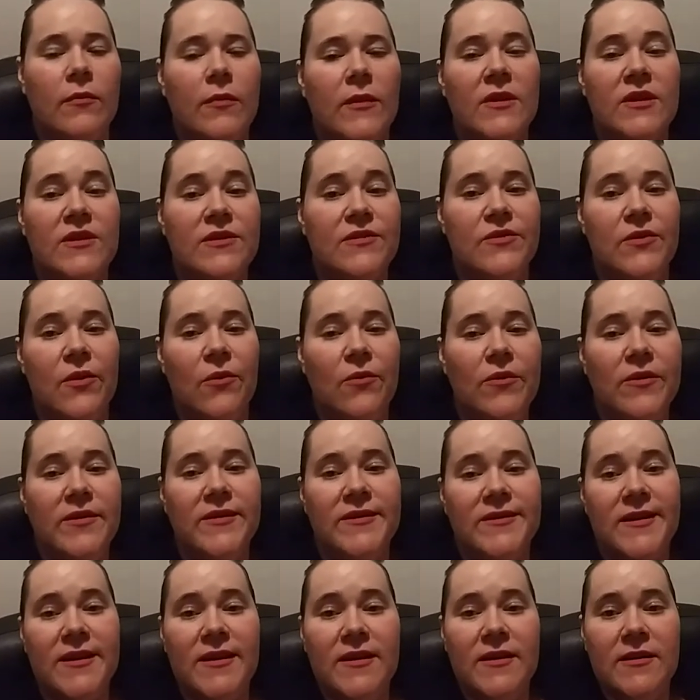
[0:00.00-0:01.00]
Snowden
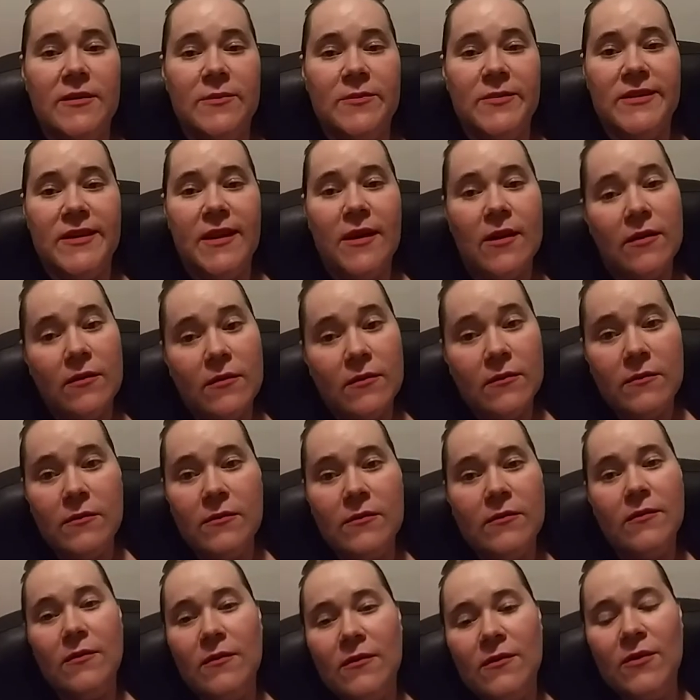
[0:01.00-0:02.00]
said it himself.
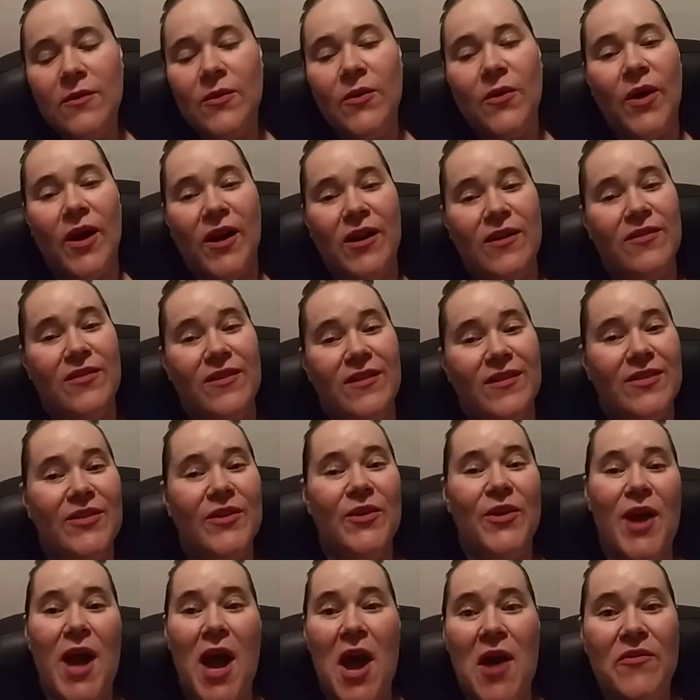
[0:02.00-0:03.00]
I think
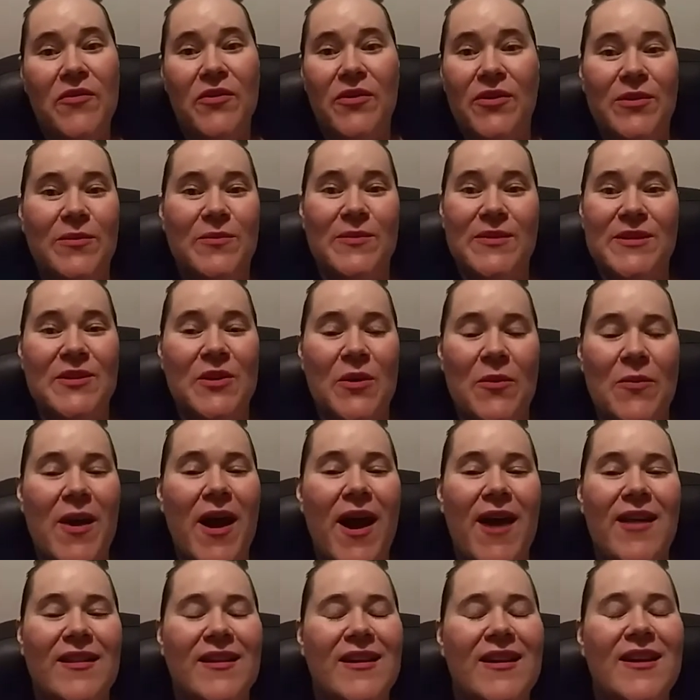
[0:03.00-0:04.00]
they're after him so
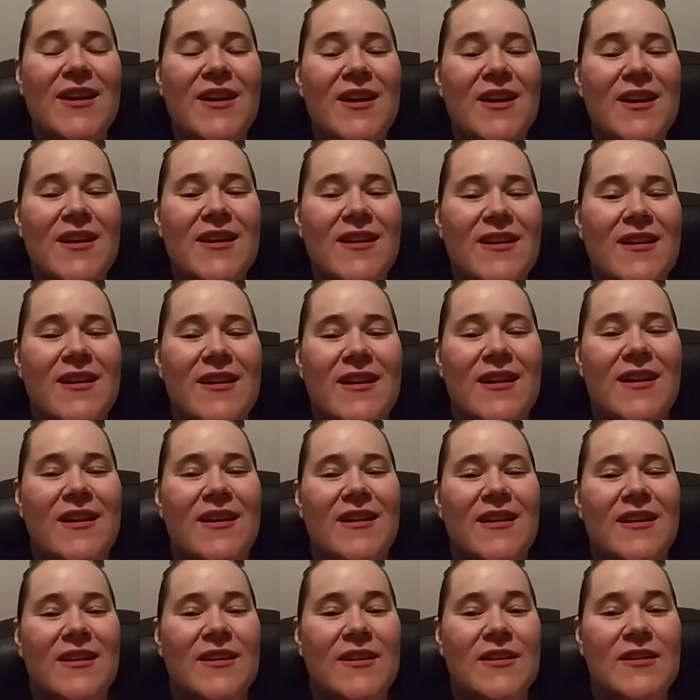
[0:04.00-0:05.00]
badly.
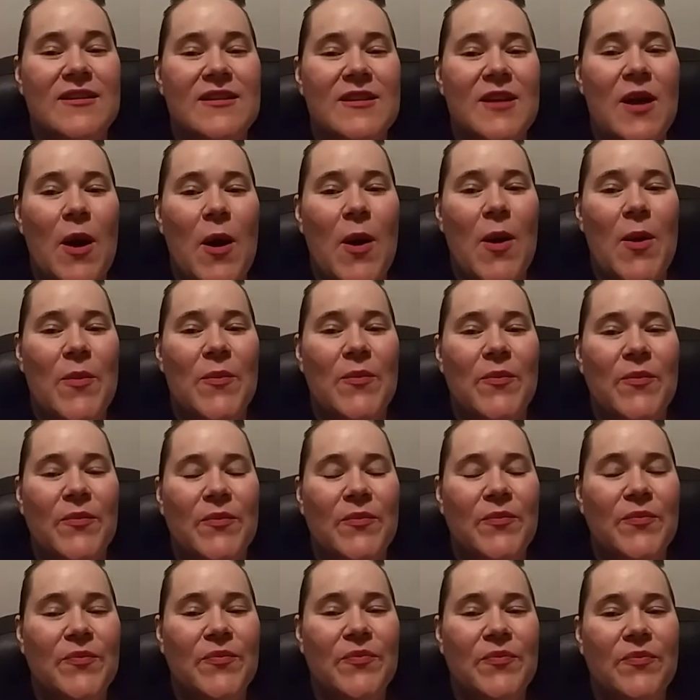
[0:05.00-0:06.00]
And
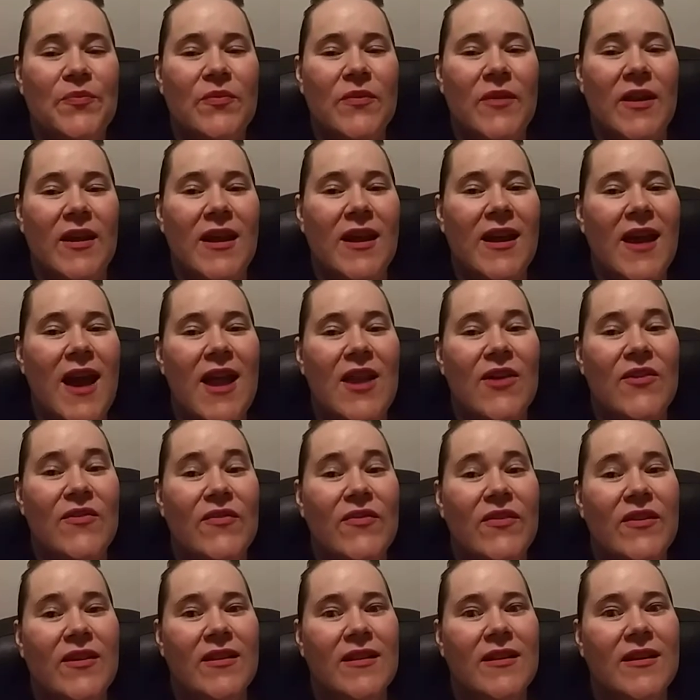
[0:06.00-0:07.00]
I got a
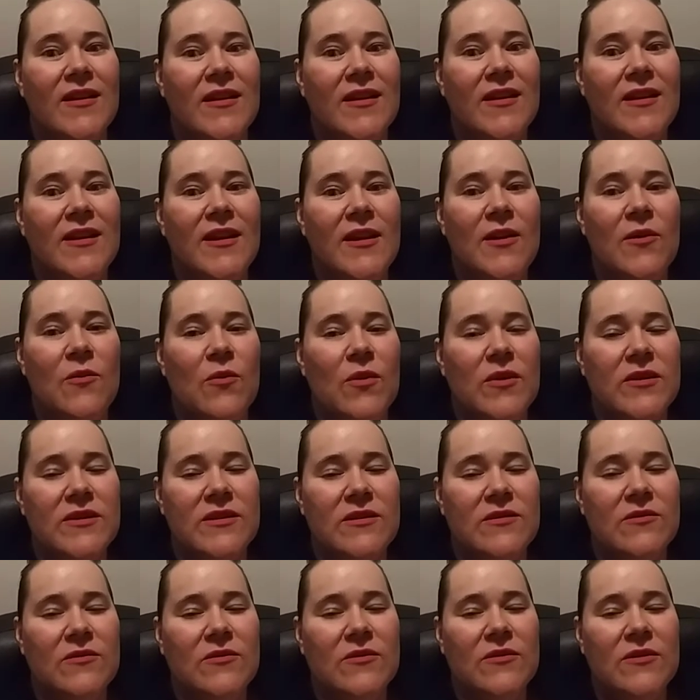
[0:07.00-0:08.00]
feeling he
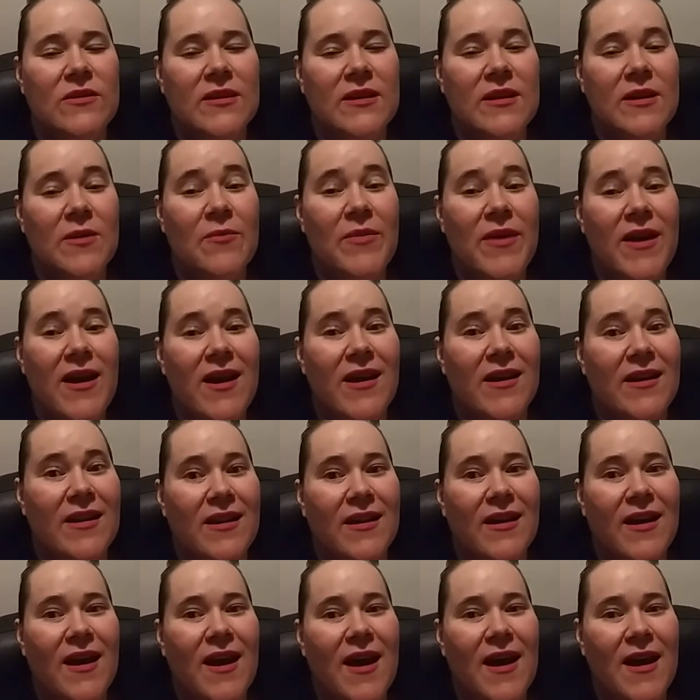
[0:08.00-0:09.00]
wasn't really a bad
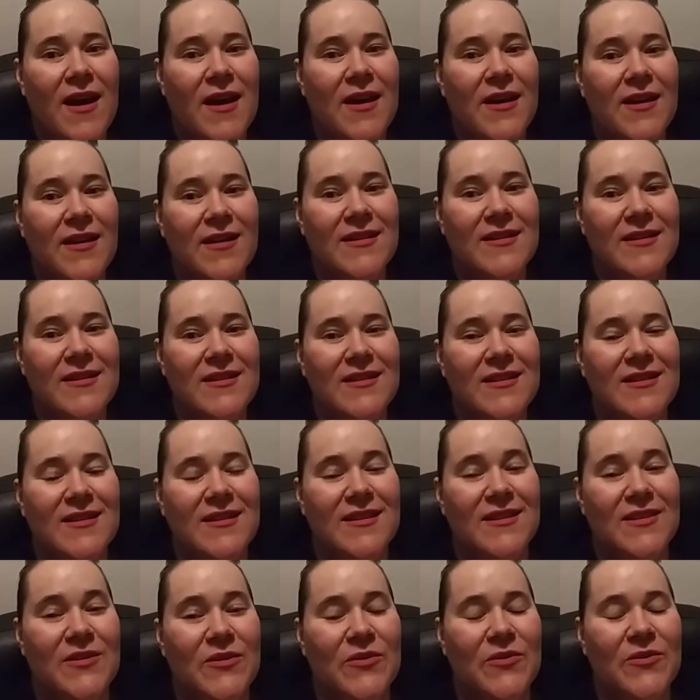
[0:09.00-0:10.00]
guy.
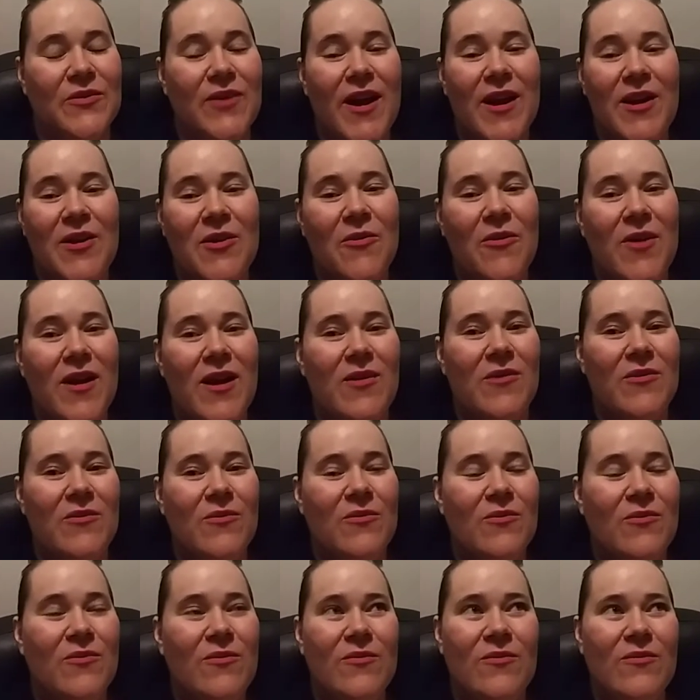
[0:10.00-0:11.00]
Right away,
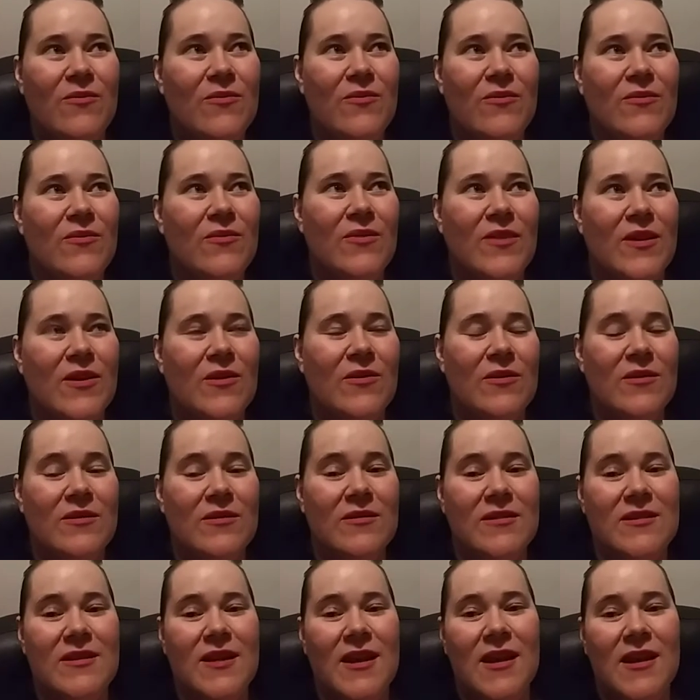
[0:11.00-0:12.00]
they were
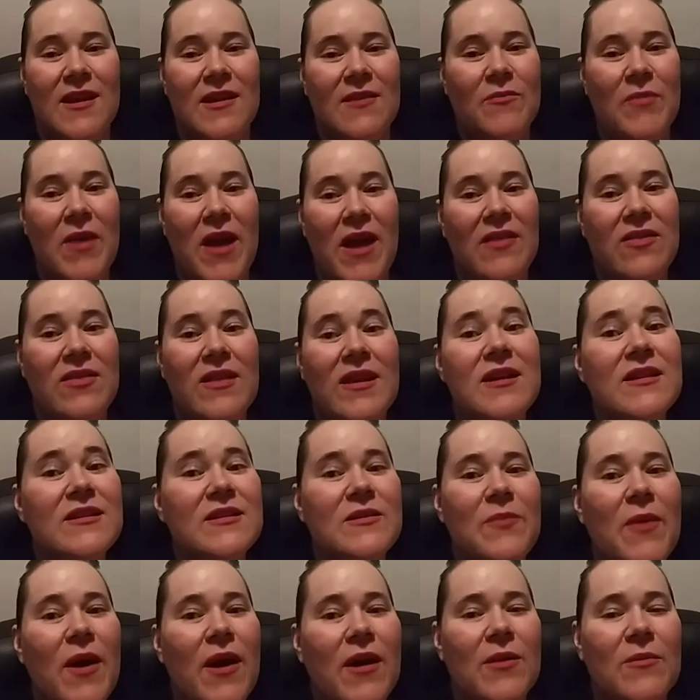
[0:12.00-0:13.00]
saying bad things
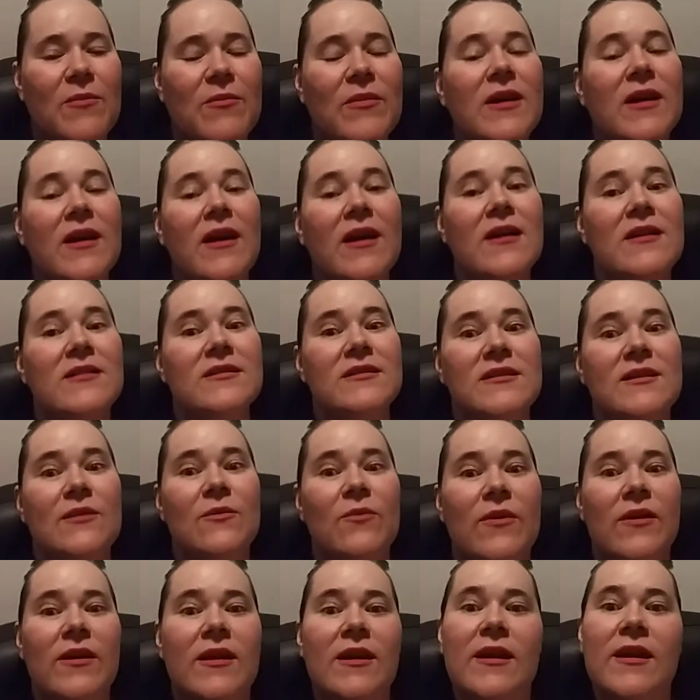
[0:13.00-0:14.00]
about him because he
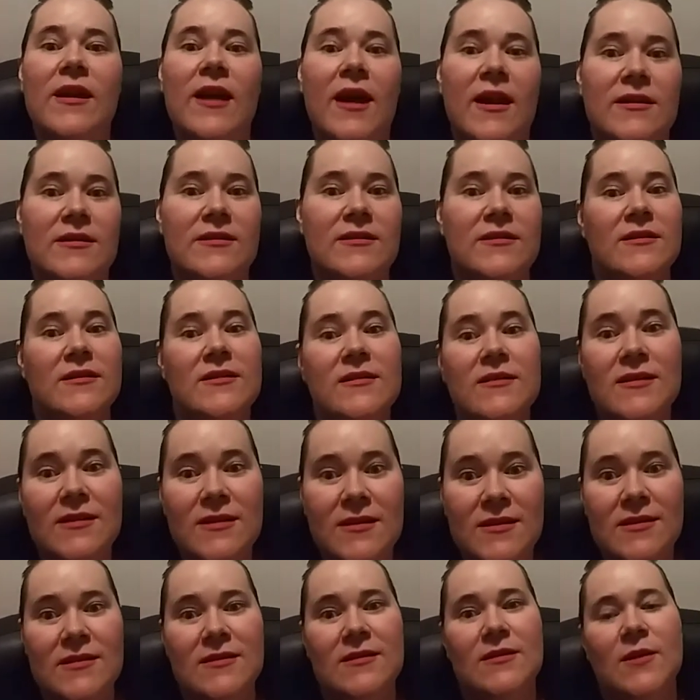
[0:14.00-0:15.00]
went against the
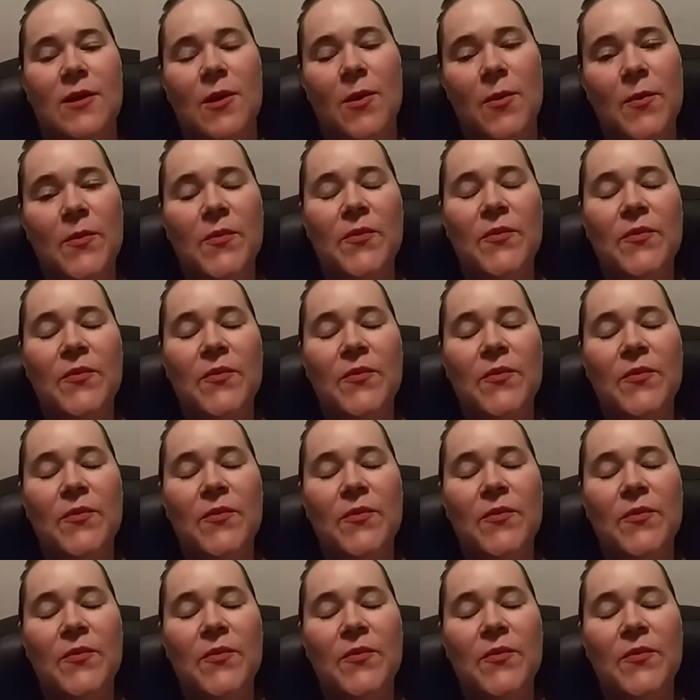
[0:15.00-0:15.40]
system.